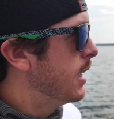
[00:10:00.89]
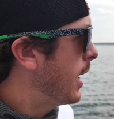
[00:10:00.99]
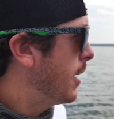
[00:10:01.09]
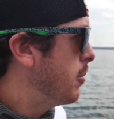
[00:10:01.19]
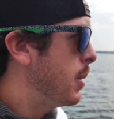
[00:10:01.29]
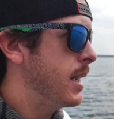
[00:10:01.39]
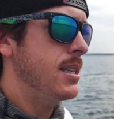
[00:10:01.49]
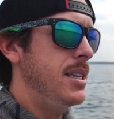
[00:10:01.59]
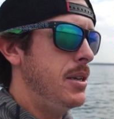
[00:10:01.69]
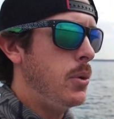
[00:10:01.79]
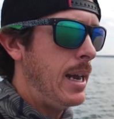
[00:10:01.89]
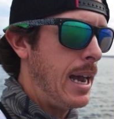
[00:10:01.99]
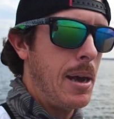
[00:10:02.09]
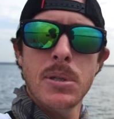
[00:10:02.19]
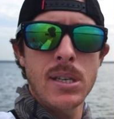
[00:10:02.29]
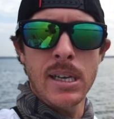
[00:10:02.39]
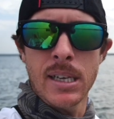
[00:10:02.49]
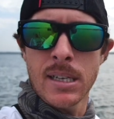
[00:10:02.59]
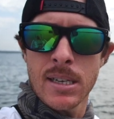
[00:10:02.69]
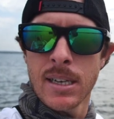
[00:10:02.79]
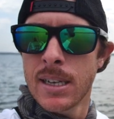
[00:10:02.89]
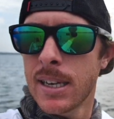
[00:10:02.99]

And basically what happens is